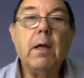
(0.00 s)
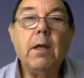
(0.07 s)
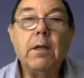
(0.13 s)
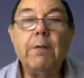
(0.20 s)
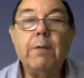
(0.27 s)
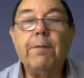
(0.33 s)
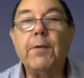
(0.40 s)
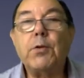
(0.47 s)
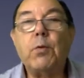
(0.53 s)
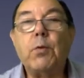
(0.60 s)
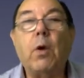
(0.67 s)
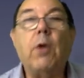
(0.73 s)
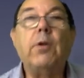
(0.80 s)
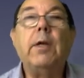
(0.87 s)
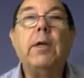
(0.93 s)
The first
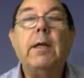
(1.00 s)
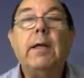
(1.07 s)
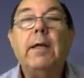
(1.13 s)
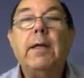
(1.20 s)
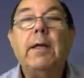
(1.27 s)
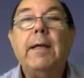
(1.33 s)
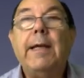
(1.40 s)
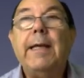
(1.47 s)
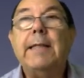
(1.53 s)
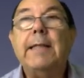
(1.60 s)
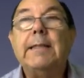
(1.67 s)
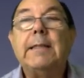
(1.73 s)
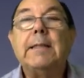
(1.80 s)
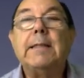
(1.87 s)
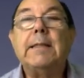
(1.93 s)
one
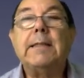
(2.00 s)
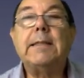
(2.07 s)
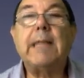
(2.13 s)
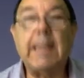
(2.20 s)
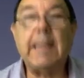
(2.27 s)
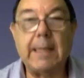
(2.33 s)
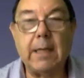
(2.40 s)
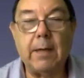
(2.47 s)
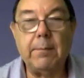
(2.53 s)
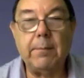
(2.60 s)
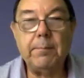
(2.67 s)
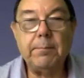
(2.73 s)
is silica.